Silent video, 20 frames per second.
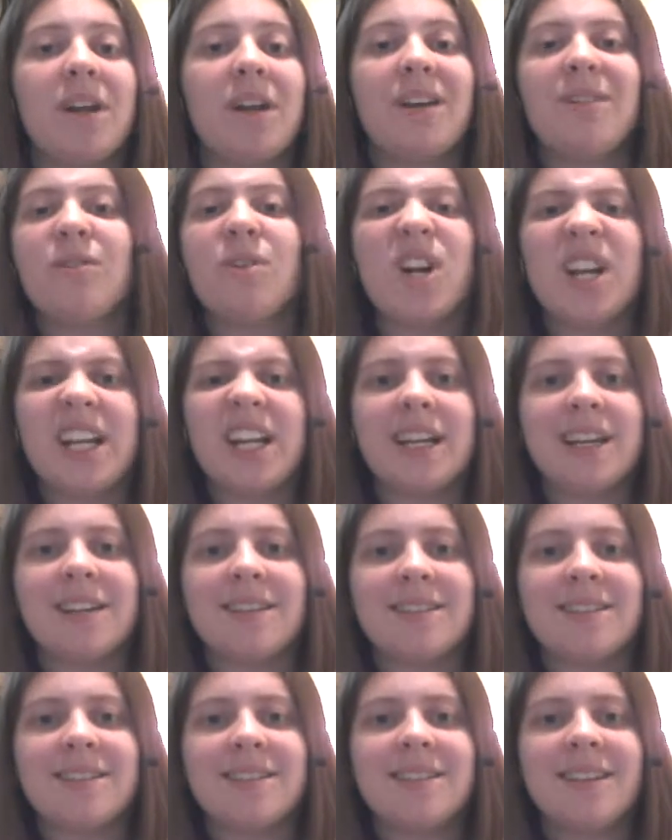whatever it
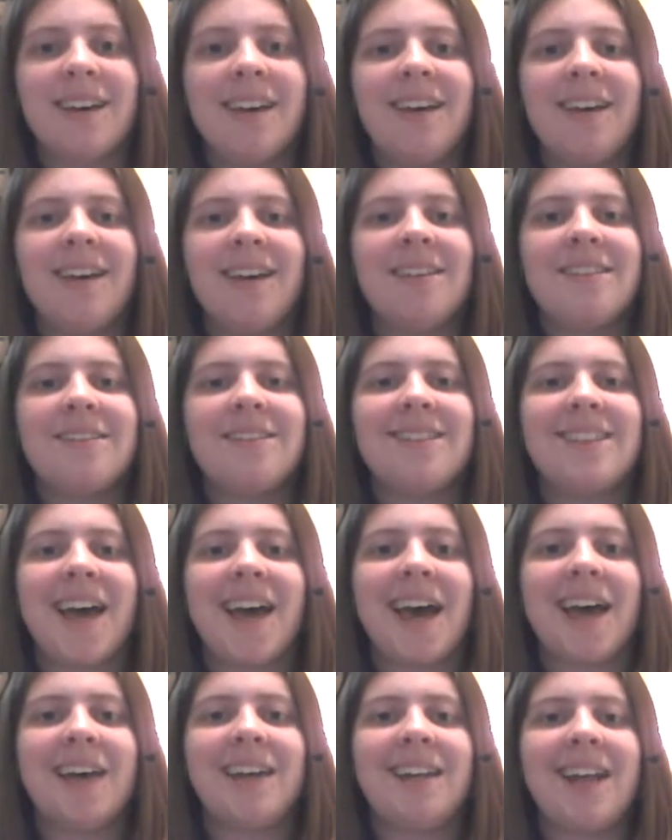is
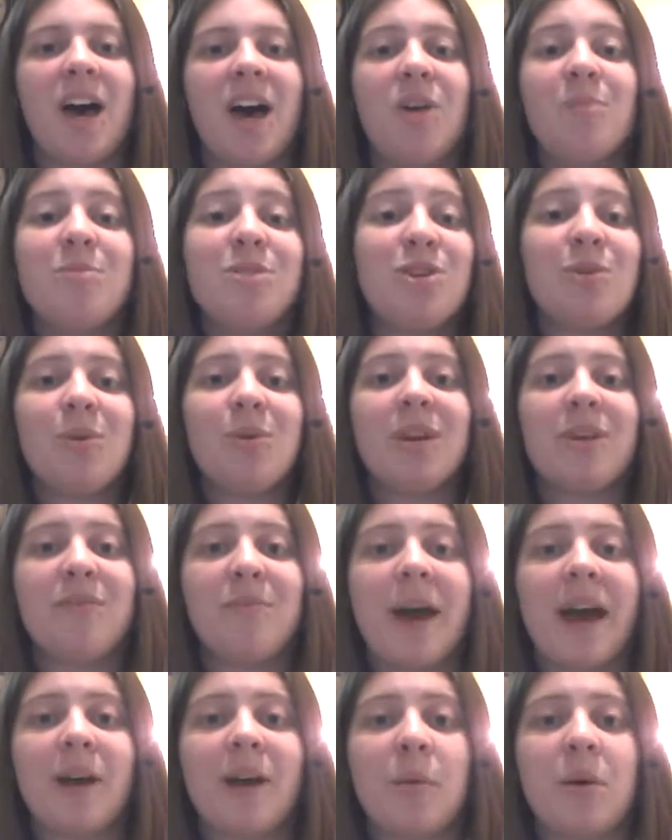that helps you give
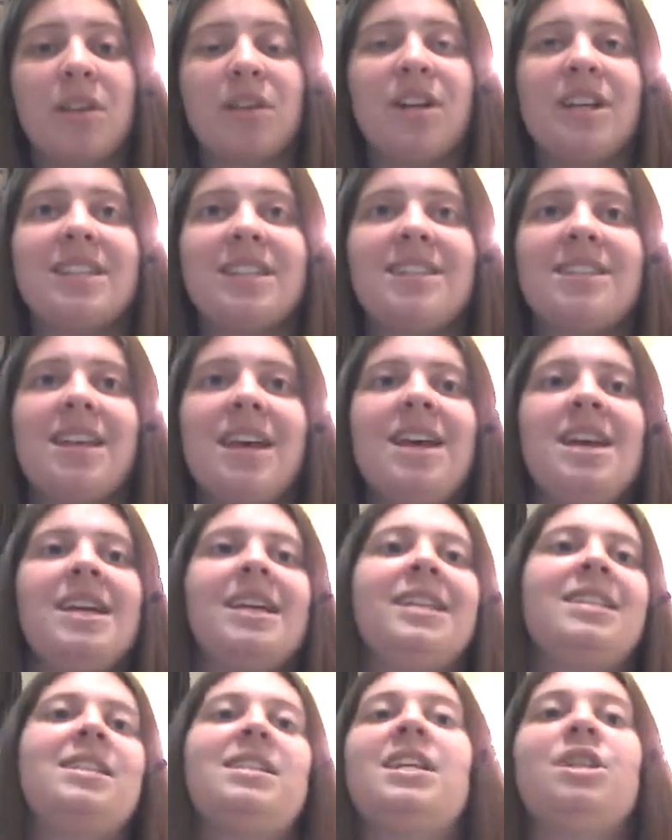back, whether it's
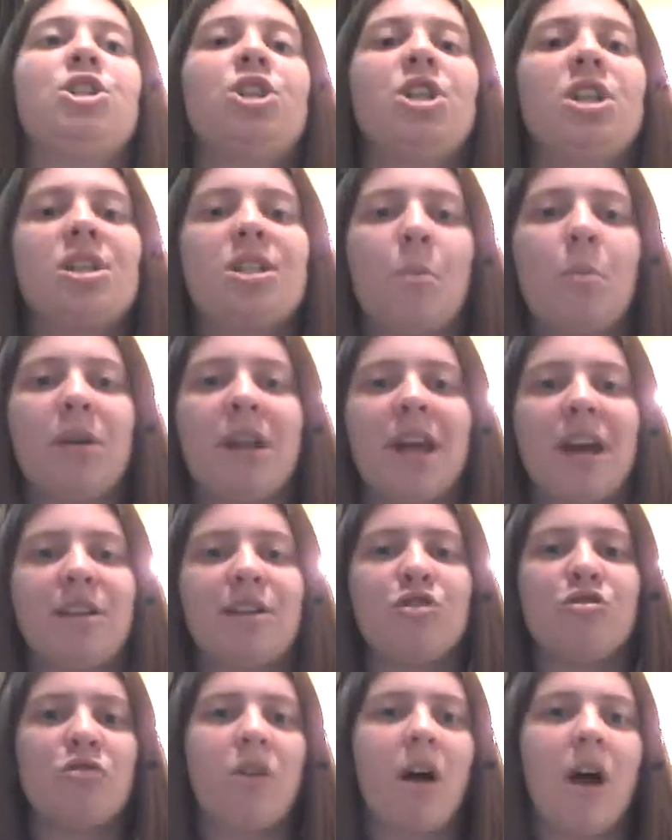teaching someone how
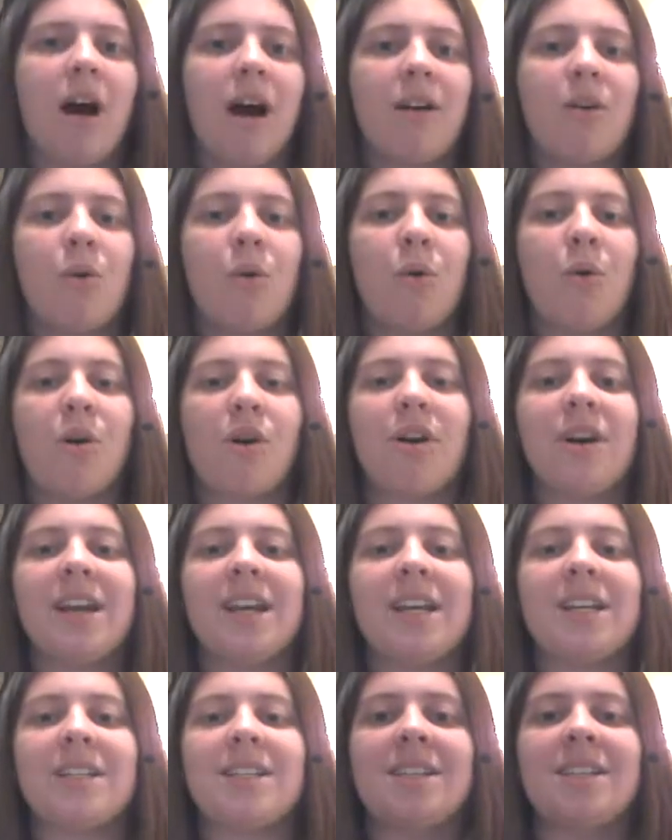to draw, or
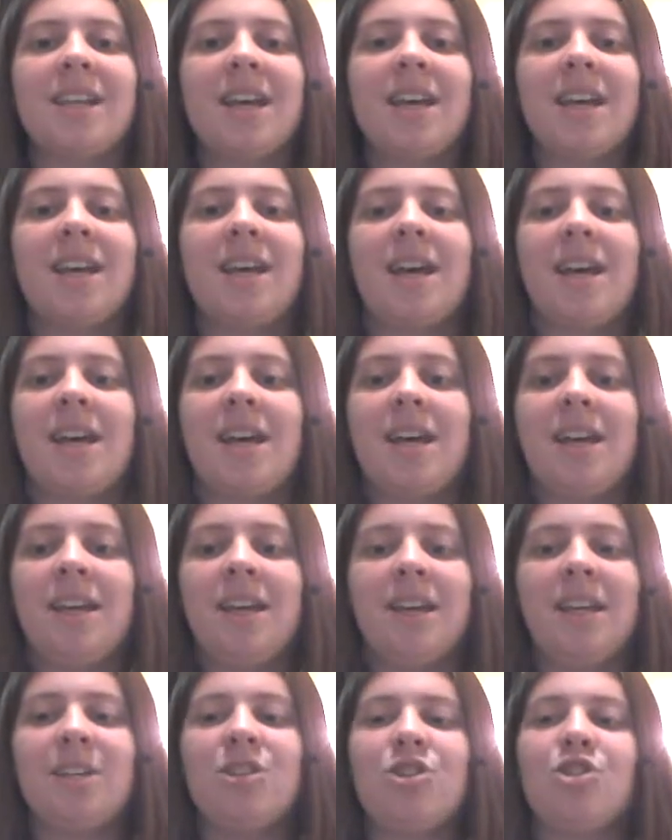it's
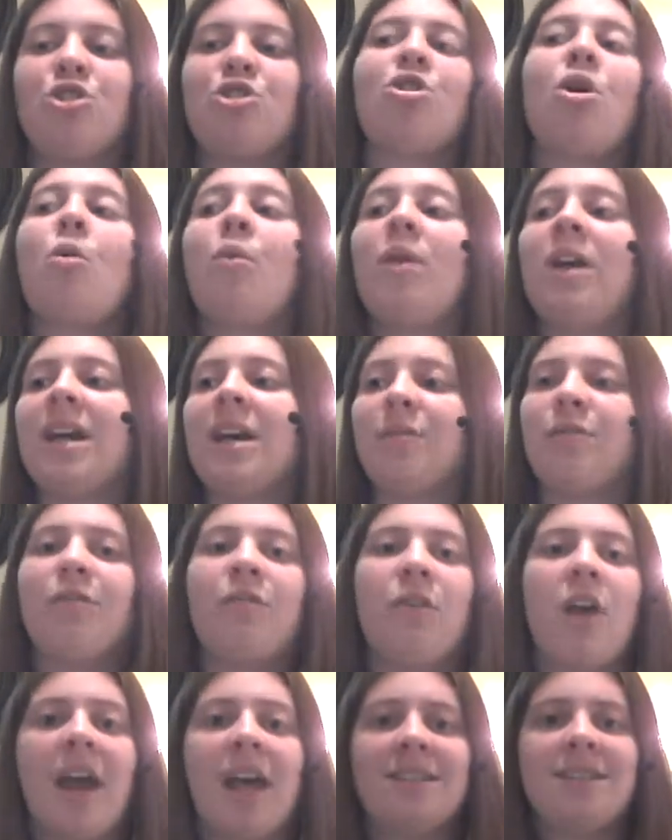showing a
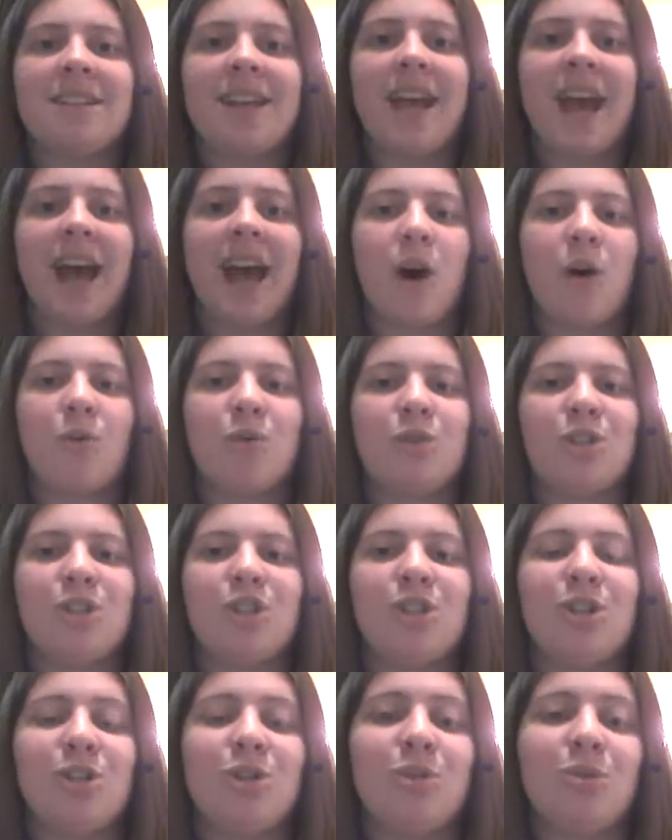friend how
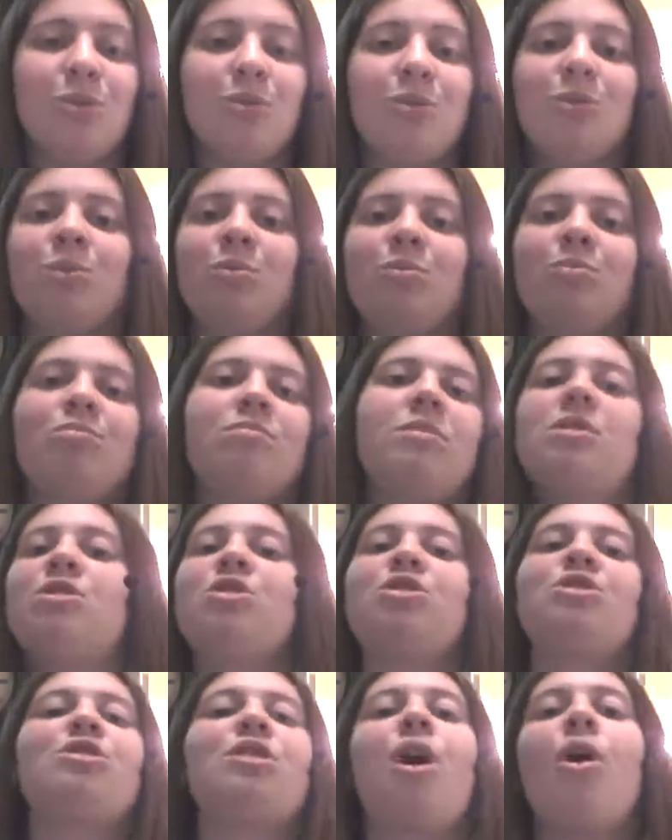to
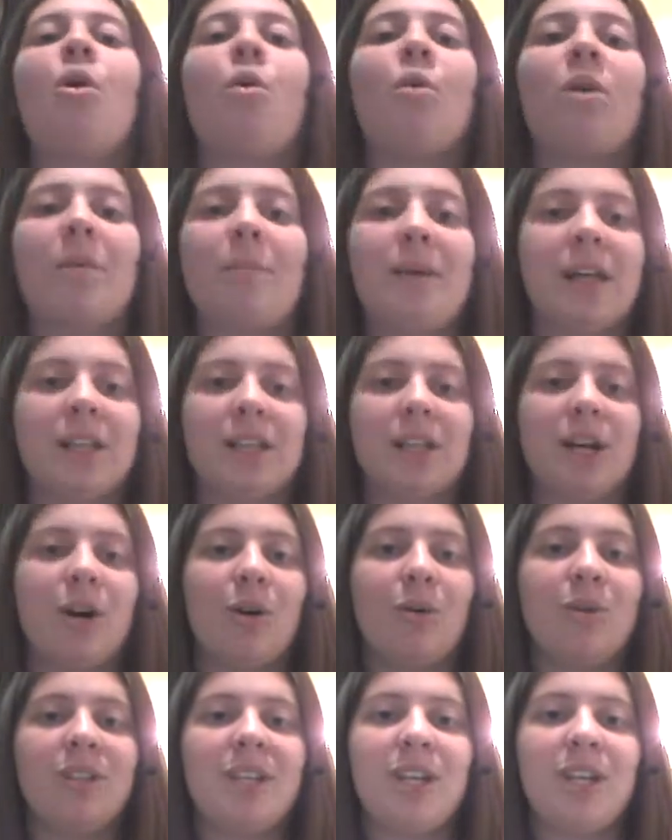sew a
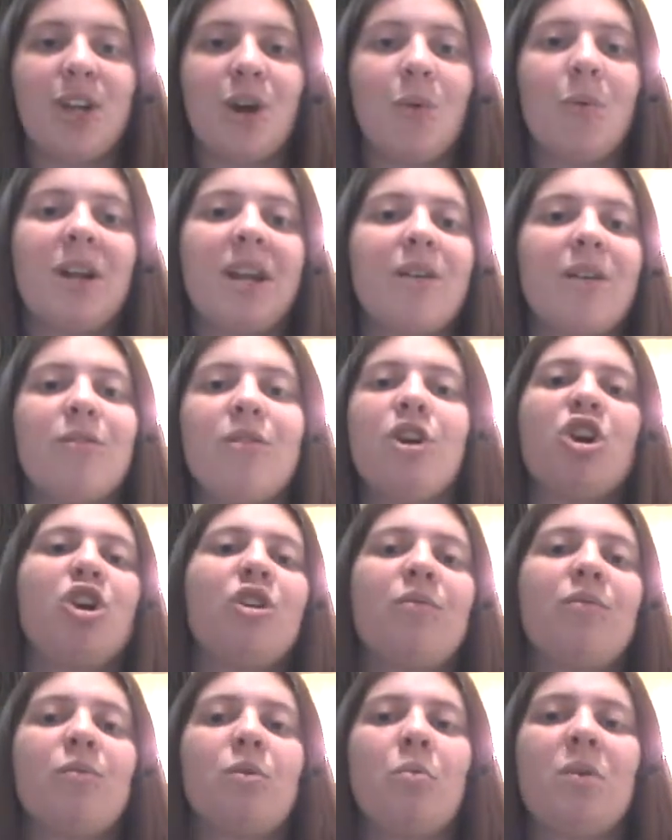pillow. You know,
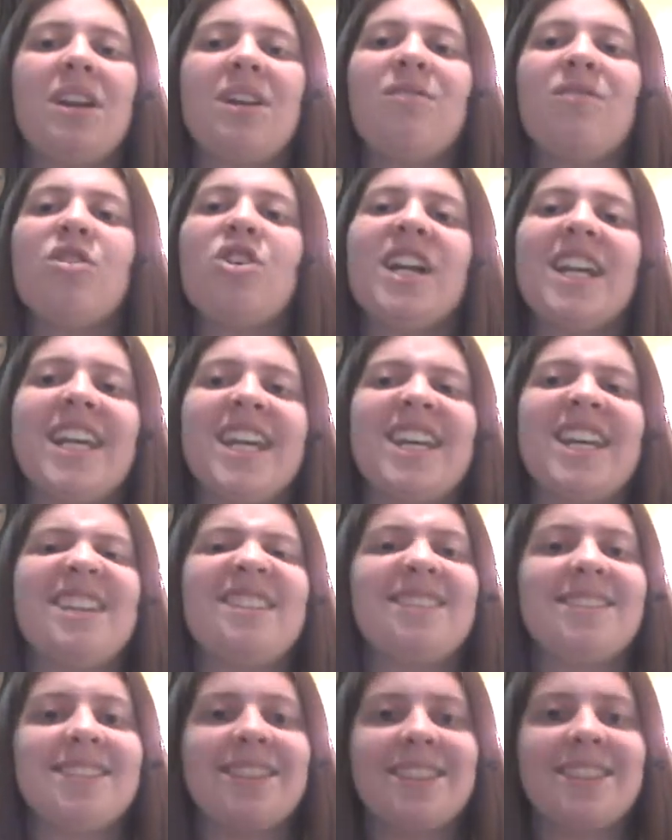whatever it
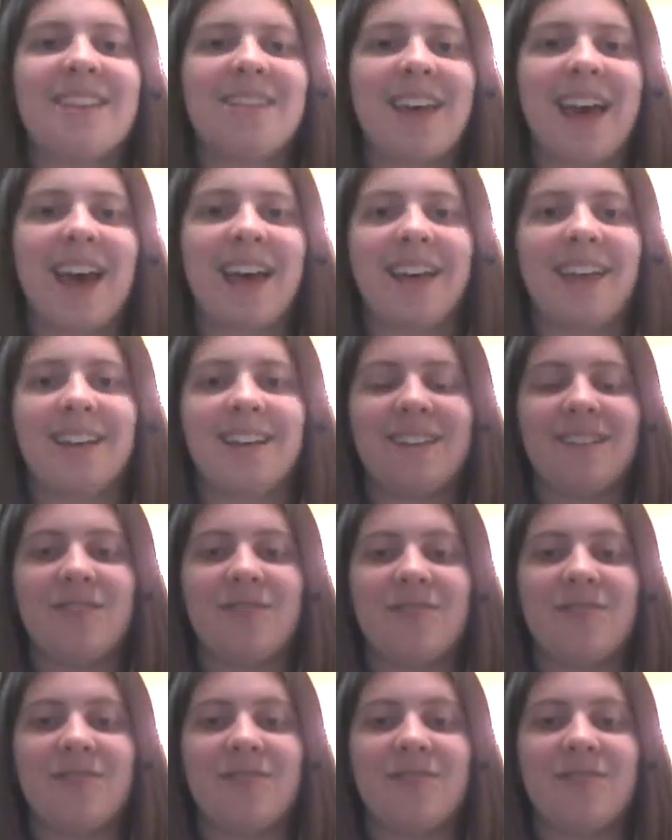is that